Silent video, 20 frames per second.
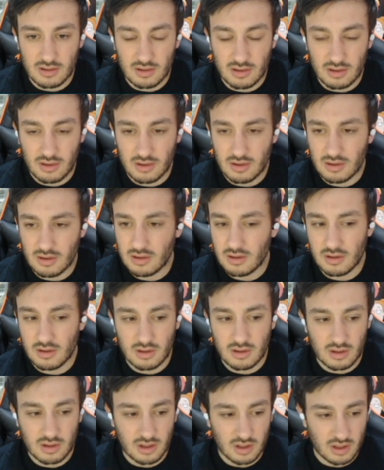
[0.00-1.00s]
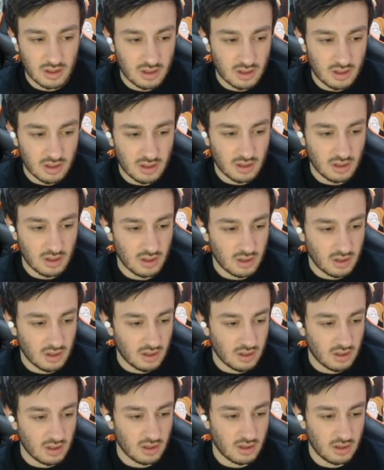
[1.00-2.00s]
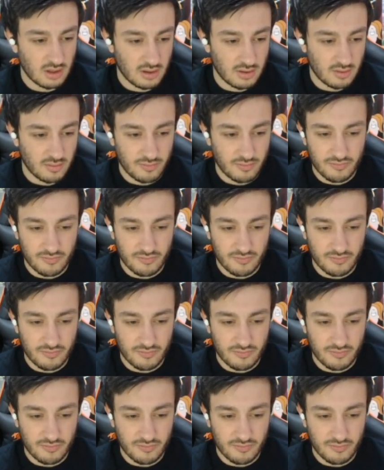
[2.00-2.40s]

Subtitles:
[no speech]